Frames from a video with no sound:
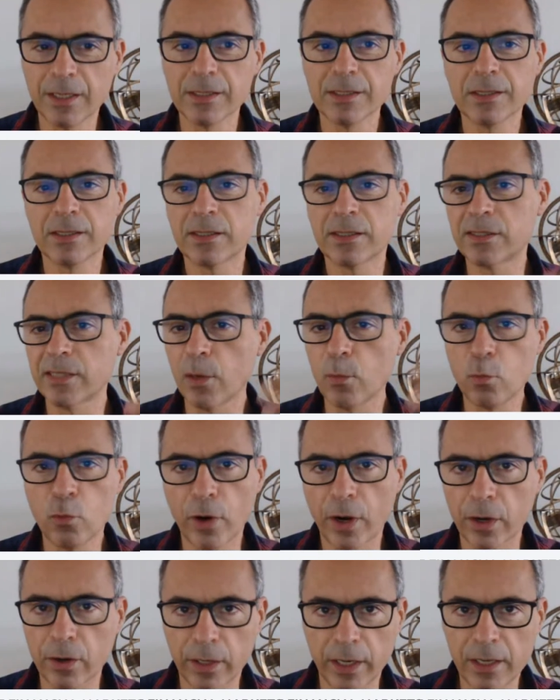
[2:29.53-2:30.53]

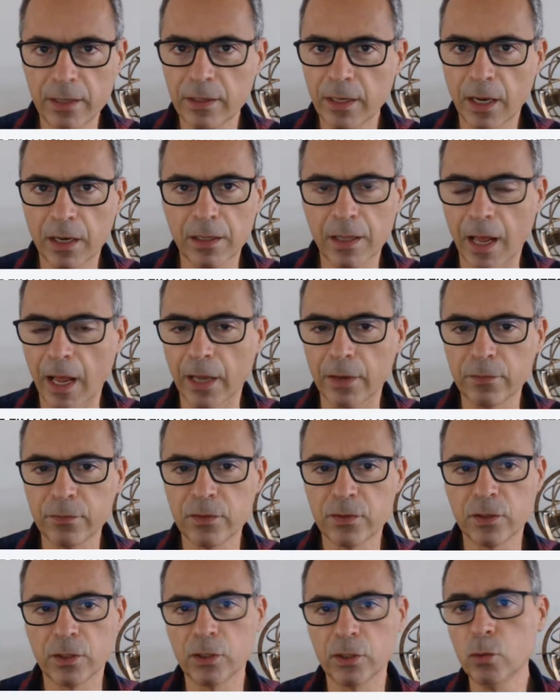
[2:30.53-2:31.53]
Somewhere in their
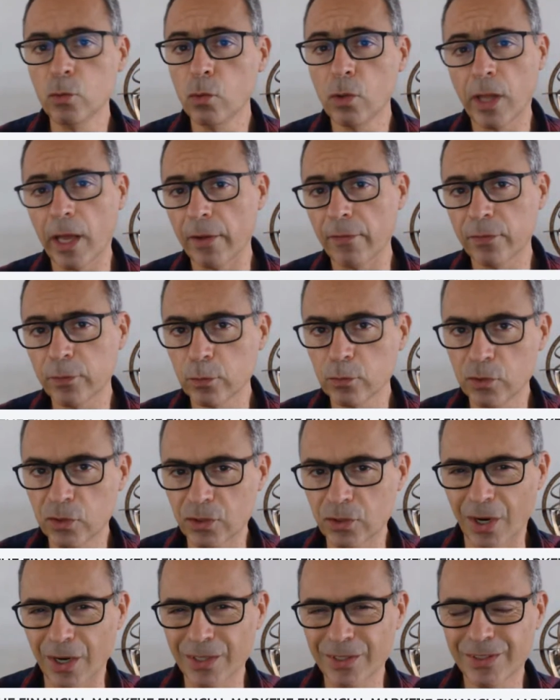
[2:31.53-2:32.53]
lives you will have to
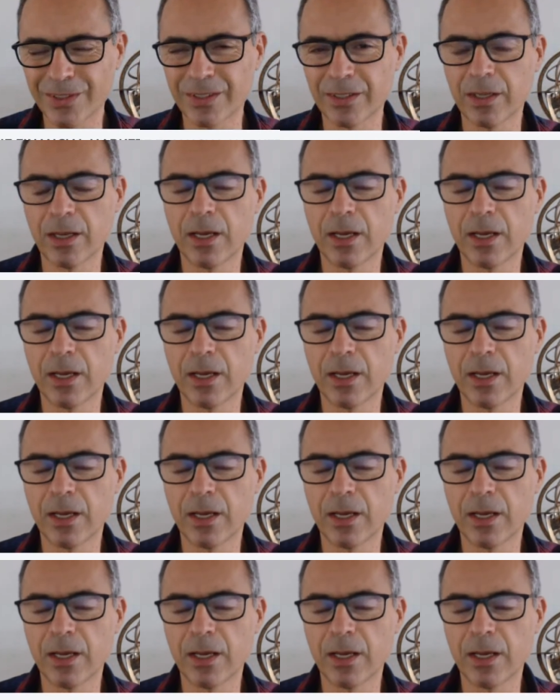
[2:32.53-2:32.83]
start,